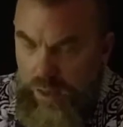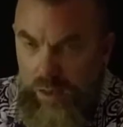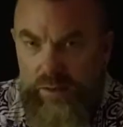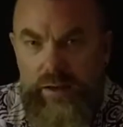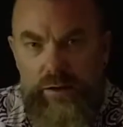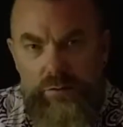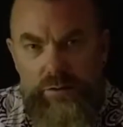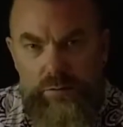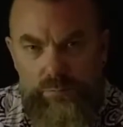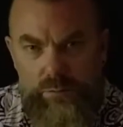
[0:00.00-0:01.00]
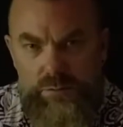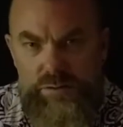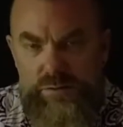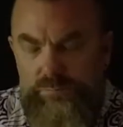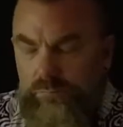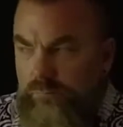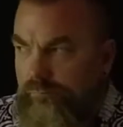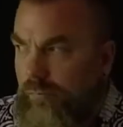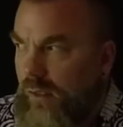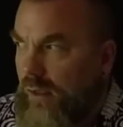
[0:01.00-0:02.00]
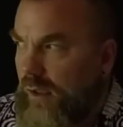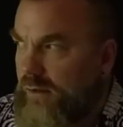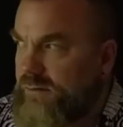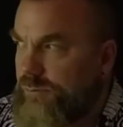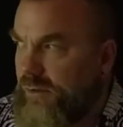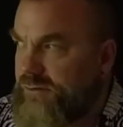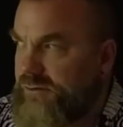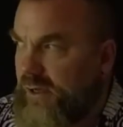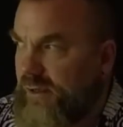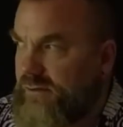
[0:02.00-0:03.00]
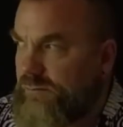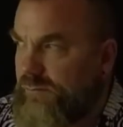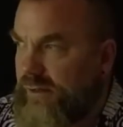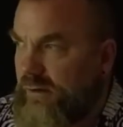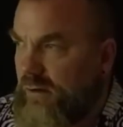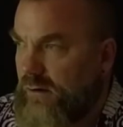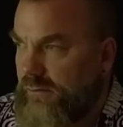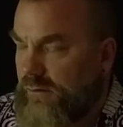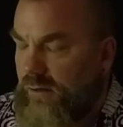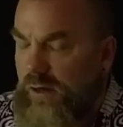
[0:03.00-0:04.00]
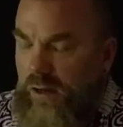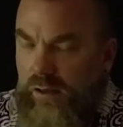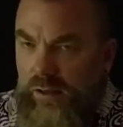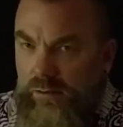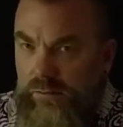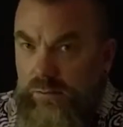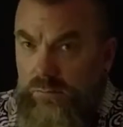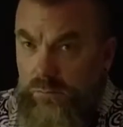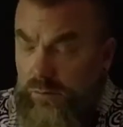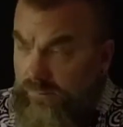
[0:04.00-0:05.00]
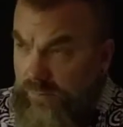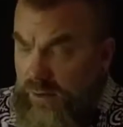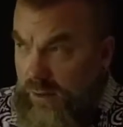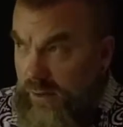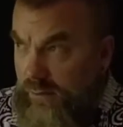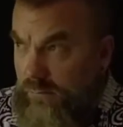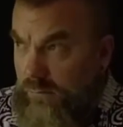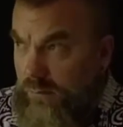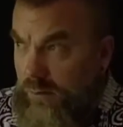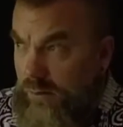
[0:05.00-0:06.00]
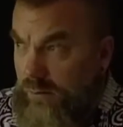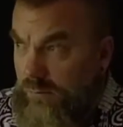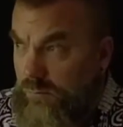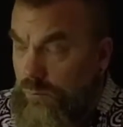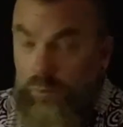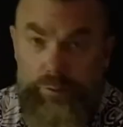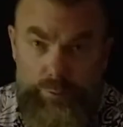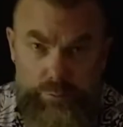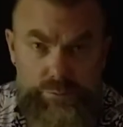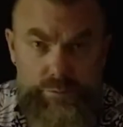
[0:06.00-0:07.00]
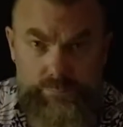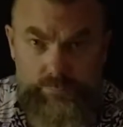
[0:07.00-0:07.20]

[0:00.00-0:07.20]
caregivers as much as we honor and glorify warriors.